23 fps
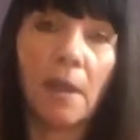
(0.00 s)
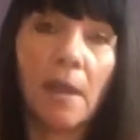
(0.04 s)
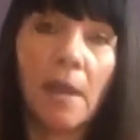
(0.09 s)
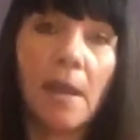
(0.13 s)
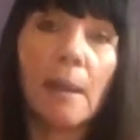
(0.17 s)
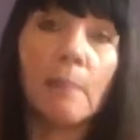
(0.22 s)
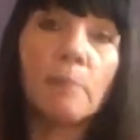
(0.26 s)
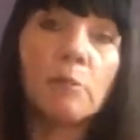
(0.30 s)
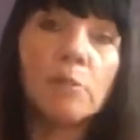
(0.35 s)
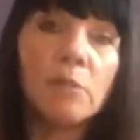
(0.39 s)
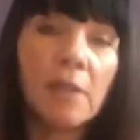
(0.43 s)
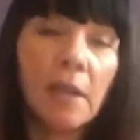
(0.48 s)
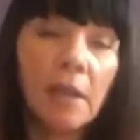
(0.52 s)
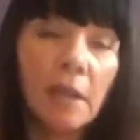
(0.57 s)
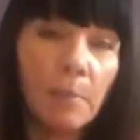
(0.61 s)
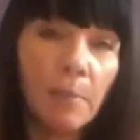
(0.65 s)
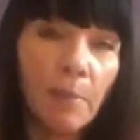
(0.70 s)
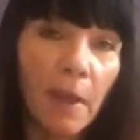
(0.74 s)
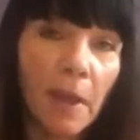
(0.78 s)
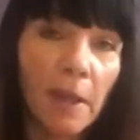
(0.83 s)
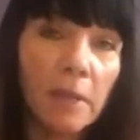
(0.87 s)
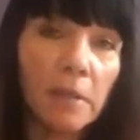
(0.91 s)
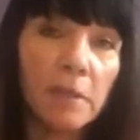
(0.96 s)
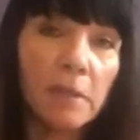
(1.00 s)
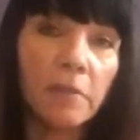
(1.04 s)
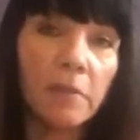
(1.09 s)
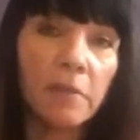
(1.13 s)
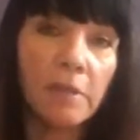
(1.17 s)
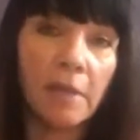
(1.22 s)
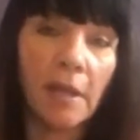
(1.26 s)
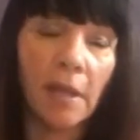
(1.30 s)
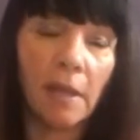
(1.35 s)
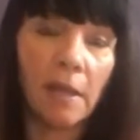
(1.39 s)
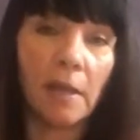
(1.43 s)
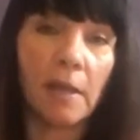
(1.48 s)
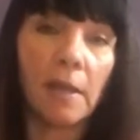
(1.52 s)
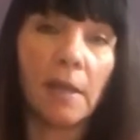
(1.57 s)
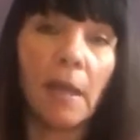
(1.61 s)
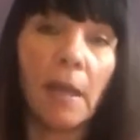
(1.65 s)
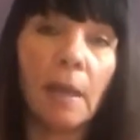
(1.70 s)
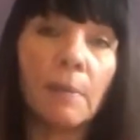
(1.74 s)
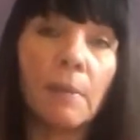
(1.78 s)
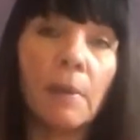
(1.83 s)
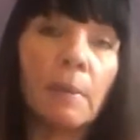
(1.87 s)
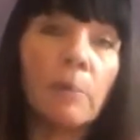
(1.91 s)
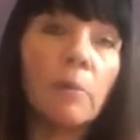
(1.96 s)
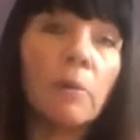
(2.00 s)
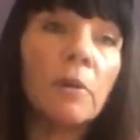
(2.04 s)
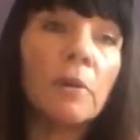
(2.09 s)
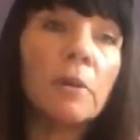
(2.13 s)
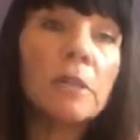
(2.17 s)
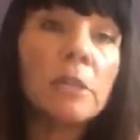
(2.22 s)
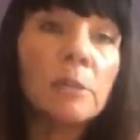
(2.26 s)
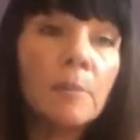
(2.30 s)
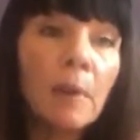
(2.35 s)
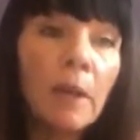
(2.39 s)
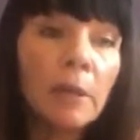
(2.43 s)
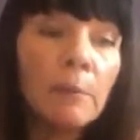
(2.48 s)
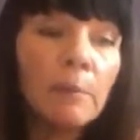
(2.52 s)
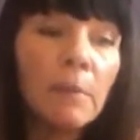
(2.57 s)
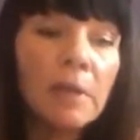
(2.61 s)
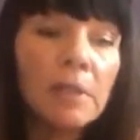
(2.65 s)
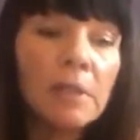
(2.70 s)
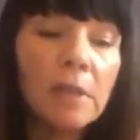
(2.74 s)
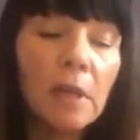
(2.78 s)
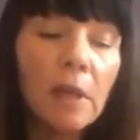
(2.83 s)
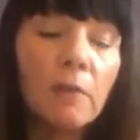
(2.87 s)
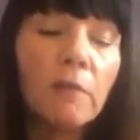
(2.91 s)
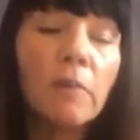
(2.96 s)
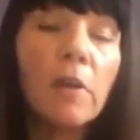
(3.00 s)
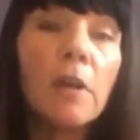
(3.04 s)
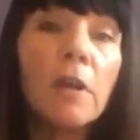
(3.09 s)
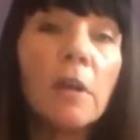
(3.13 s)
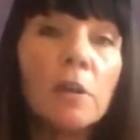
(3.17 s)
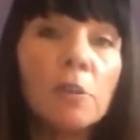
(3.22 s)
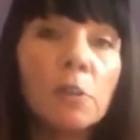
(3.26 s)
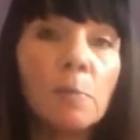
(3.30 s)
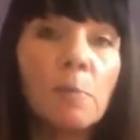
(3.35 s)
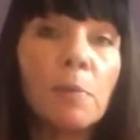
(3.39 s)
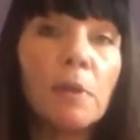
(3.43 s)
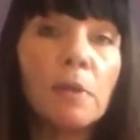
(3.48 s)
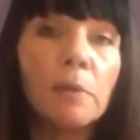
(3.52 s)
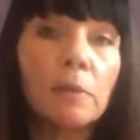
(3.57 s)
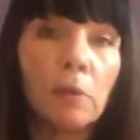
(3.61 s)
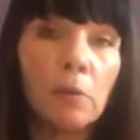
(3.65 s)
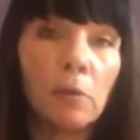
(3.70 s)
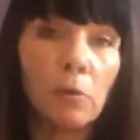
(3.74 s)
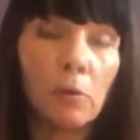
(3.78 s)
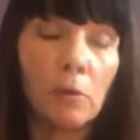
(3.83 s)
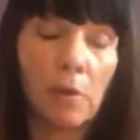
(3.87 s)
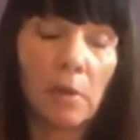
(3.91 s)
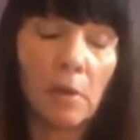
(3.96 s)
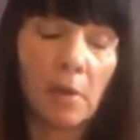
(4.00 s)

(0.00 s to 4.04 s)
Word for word: and I'm just getting back into the dating game and I'm going to expect myself to be a little